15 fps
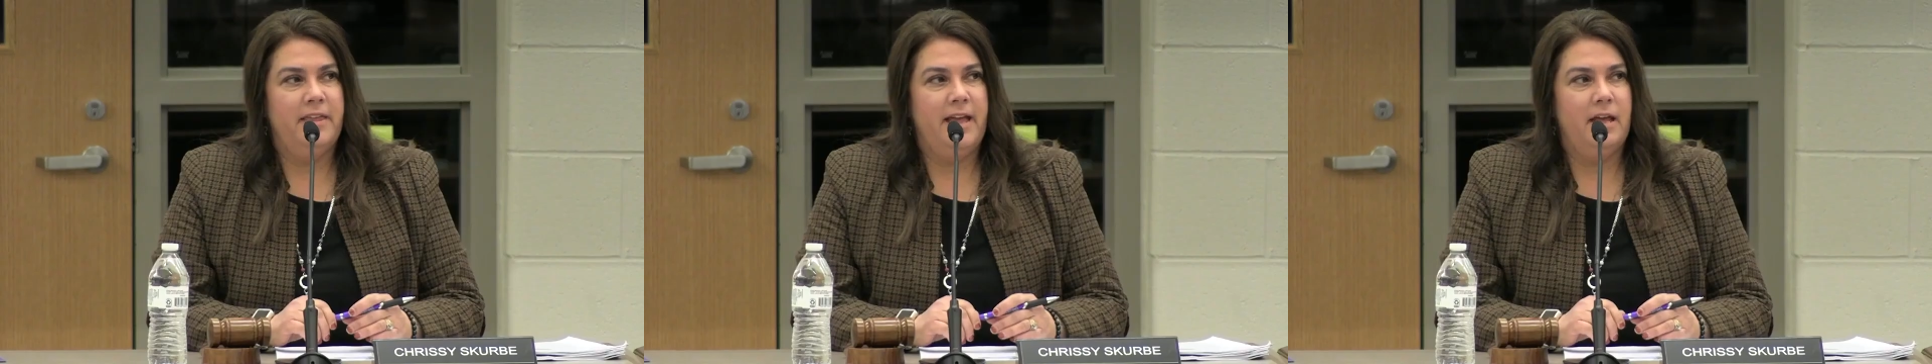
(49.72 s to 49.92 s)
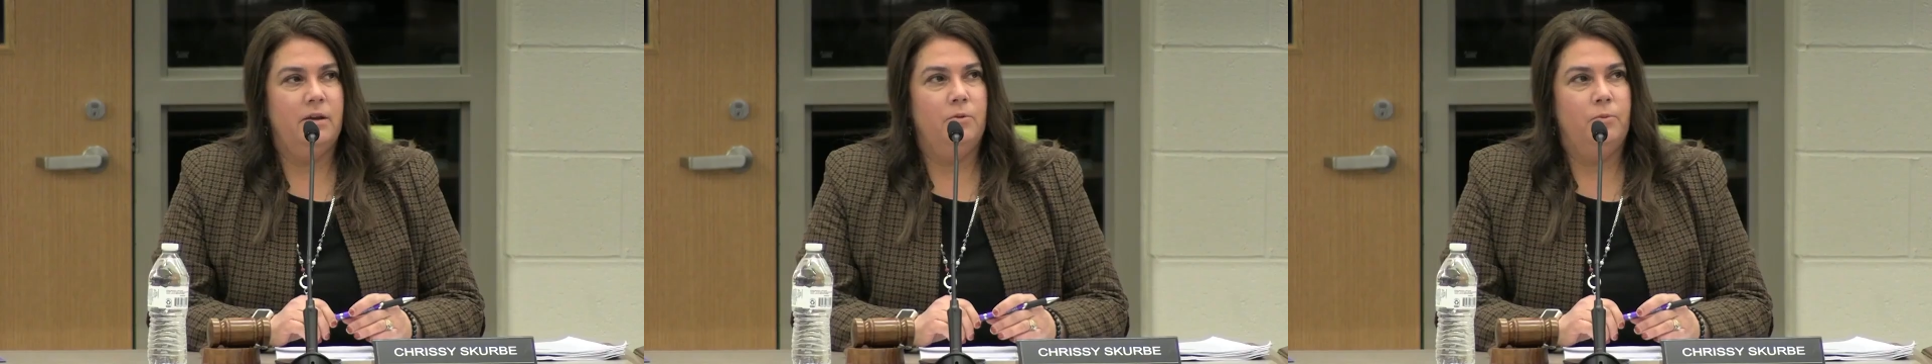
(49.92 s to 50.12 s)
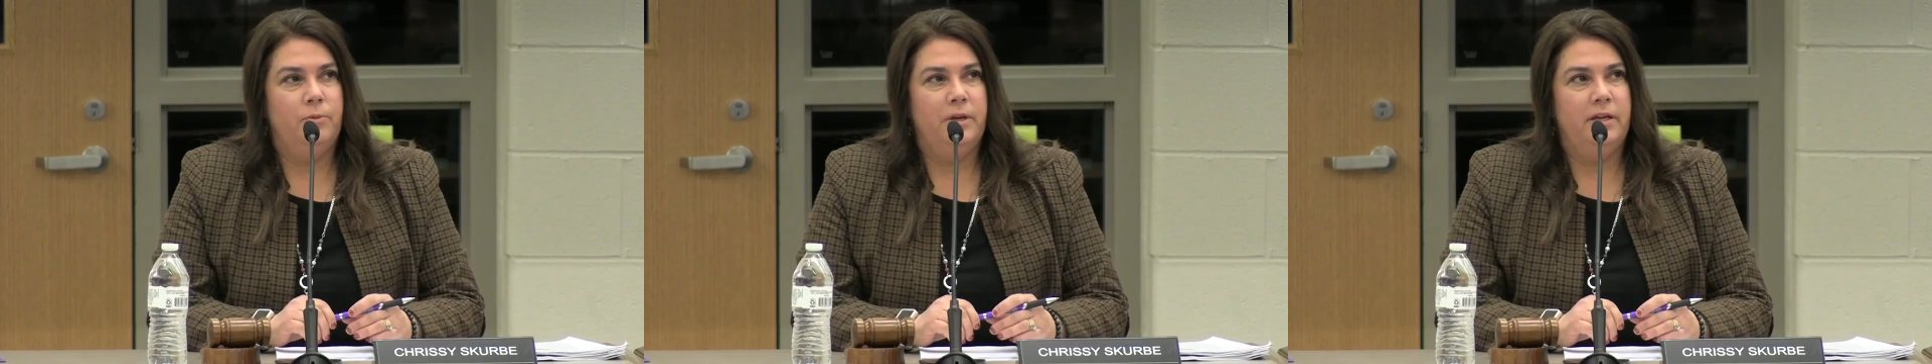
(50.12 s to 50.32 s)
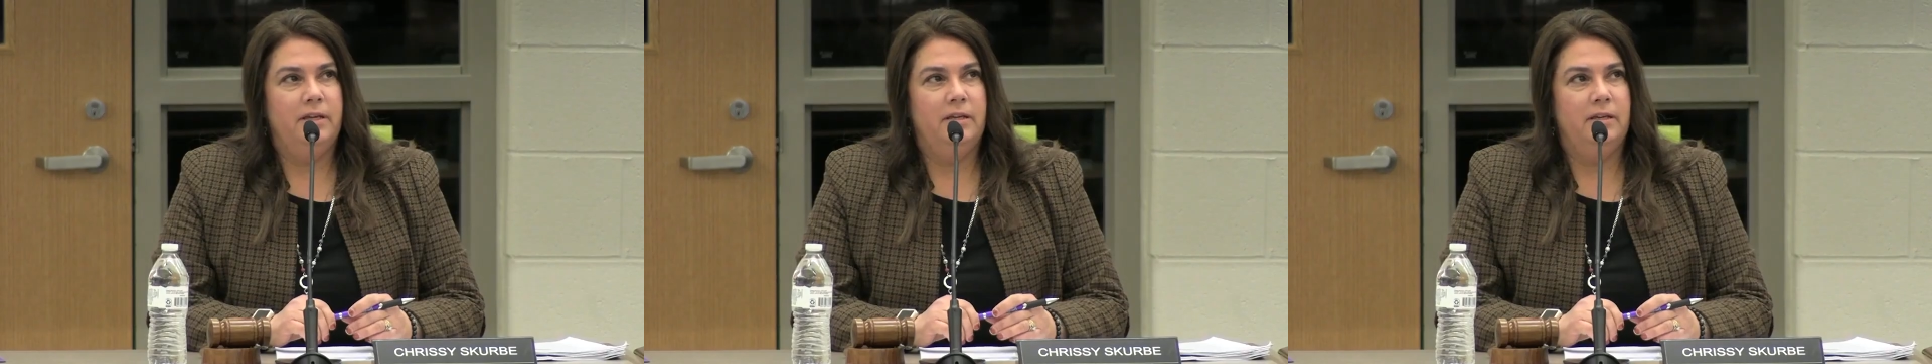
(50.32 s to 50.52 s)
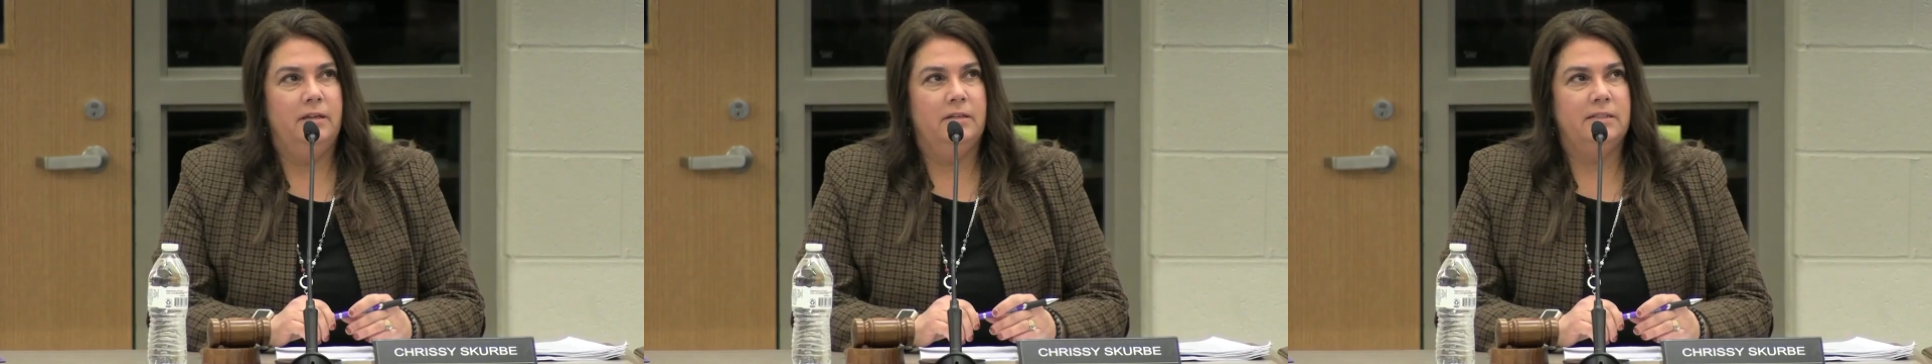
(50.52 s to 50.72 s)
that
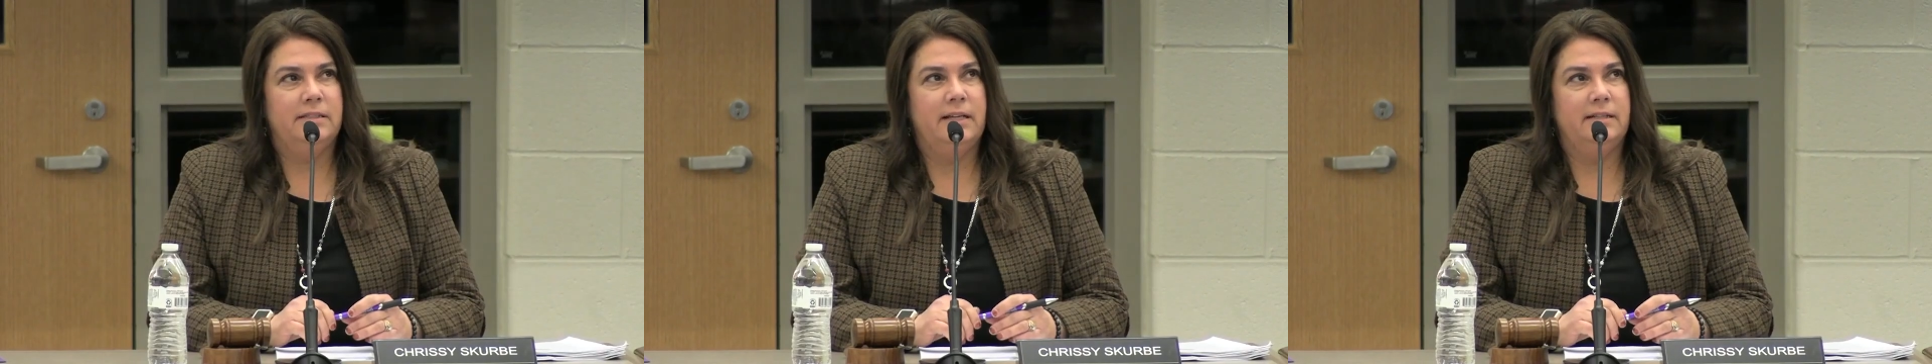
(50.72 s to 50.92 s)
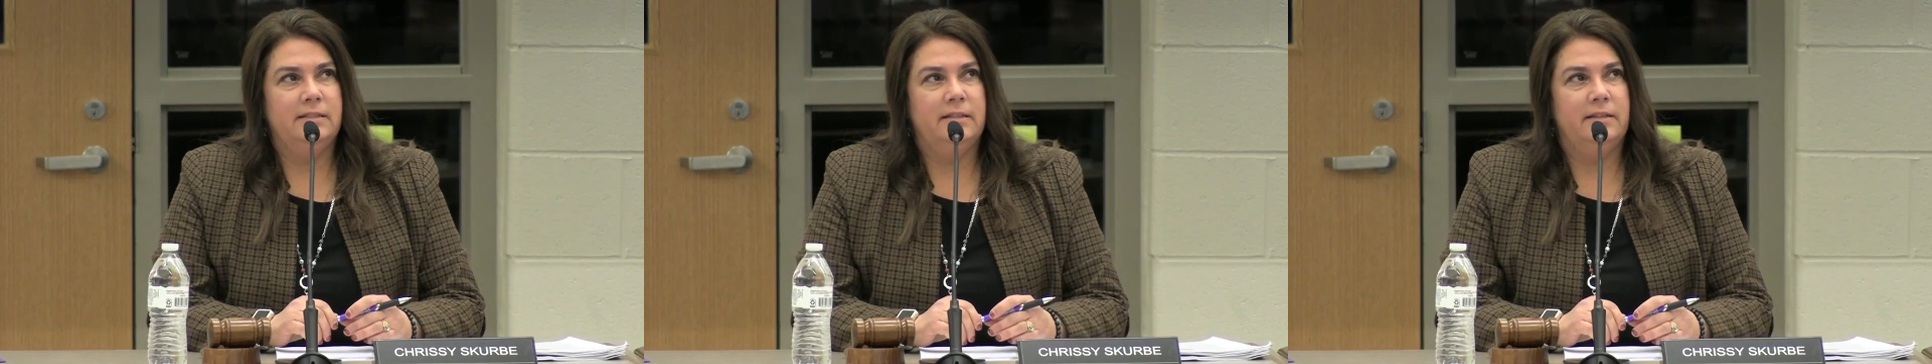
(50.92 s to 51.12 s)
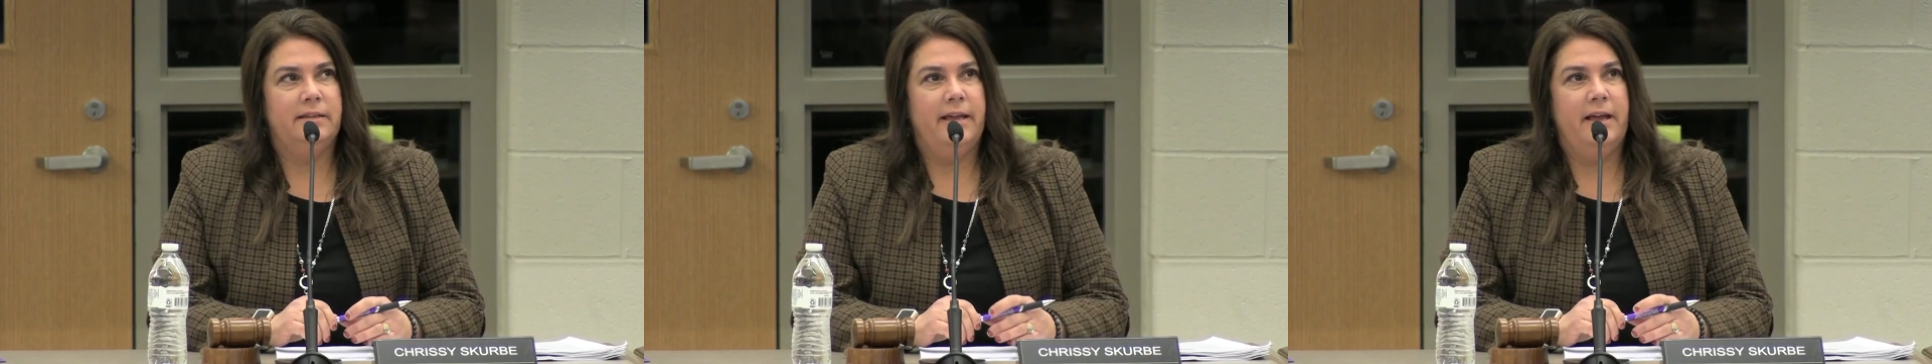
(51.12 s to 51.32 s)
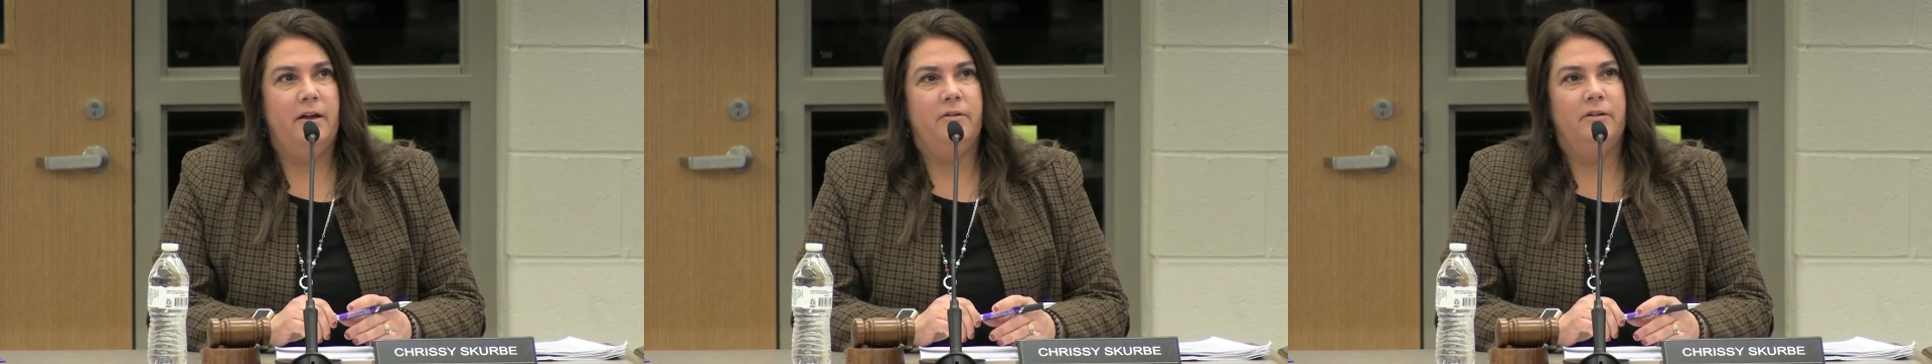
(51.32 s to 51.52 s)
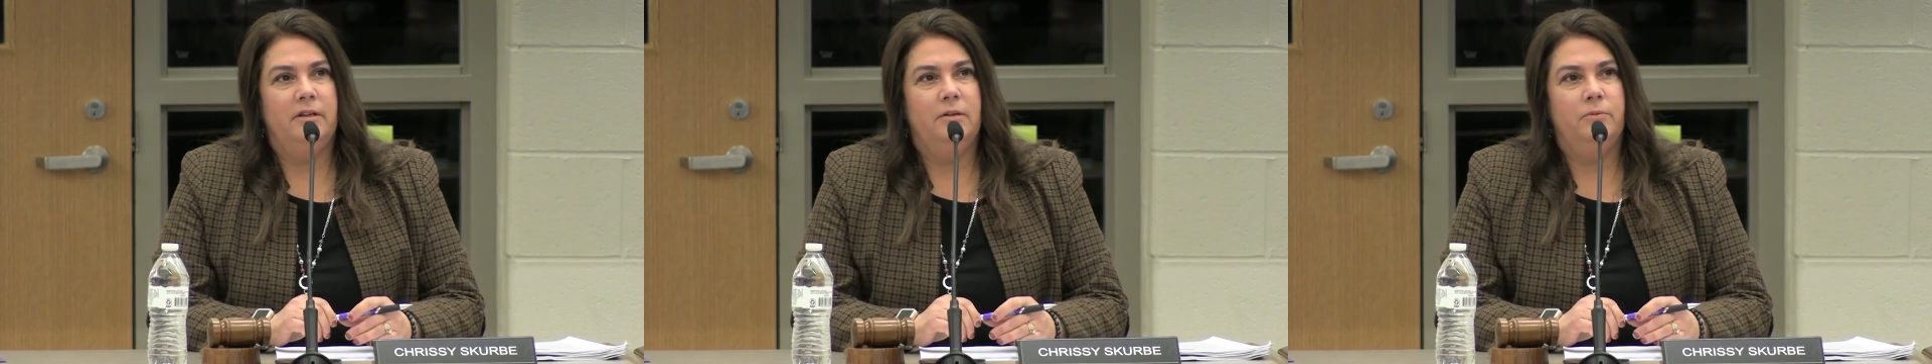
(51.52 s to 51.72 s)
we sent to the
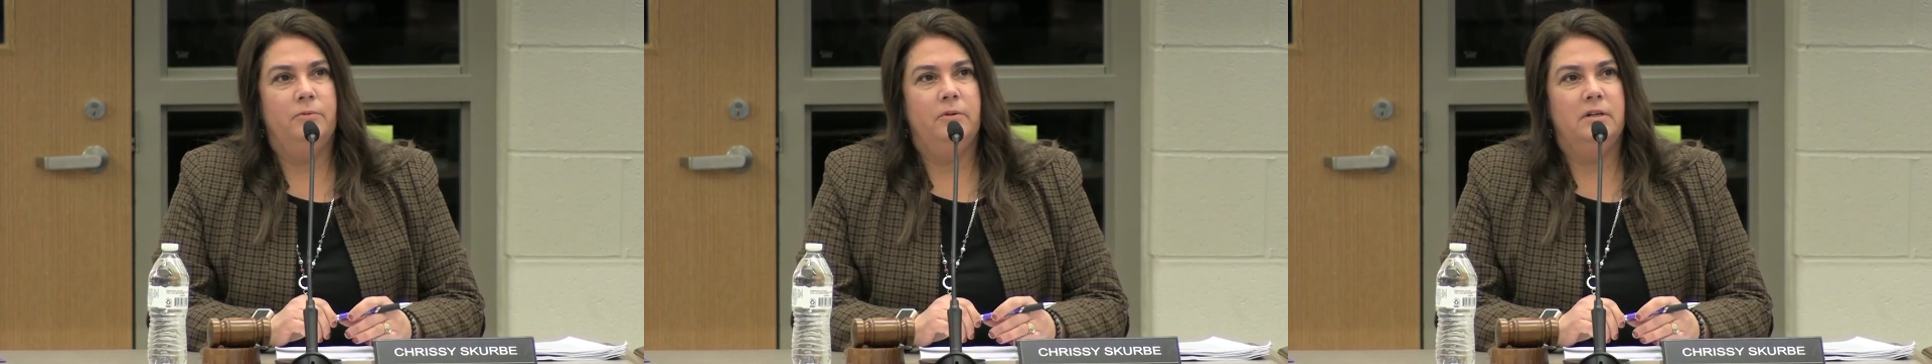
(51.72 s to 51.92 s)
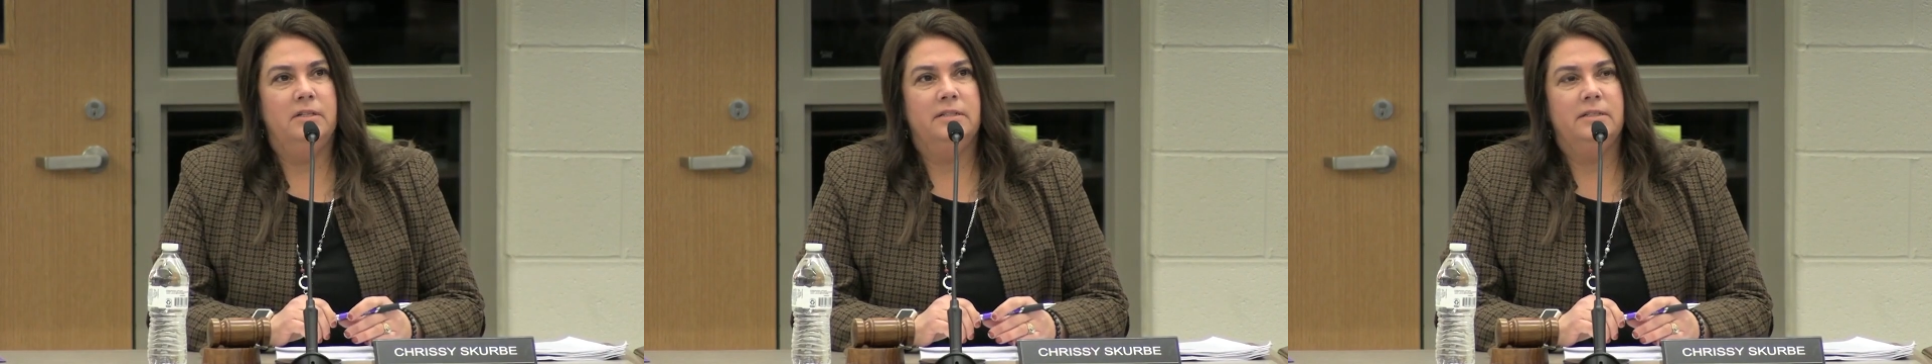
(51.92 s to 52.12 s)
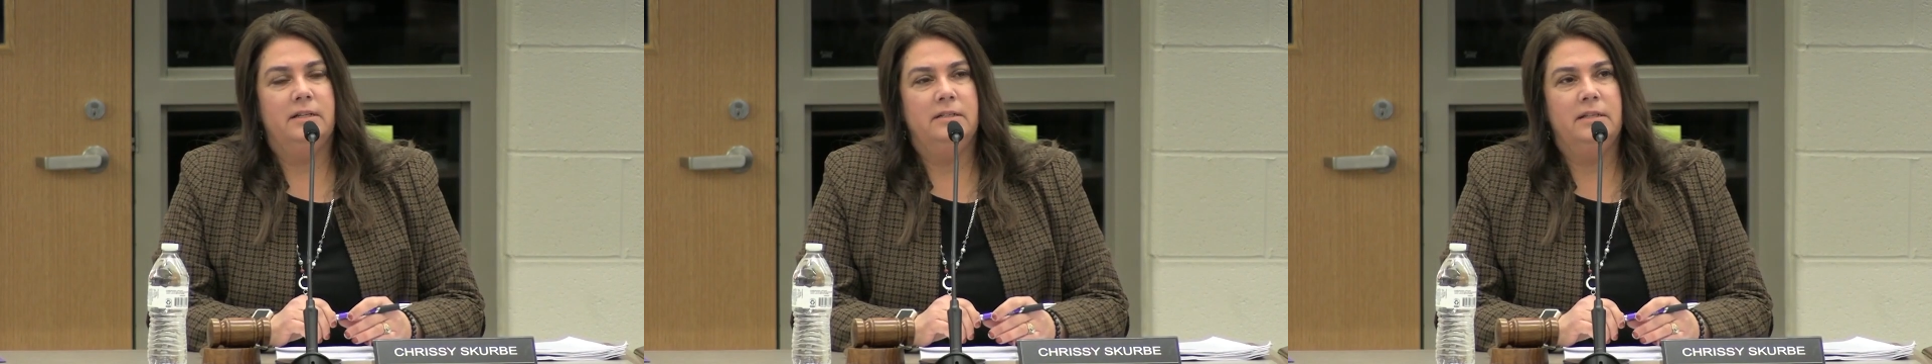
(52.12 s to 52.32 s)
county was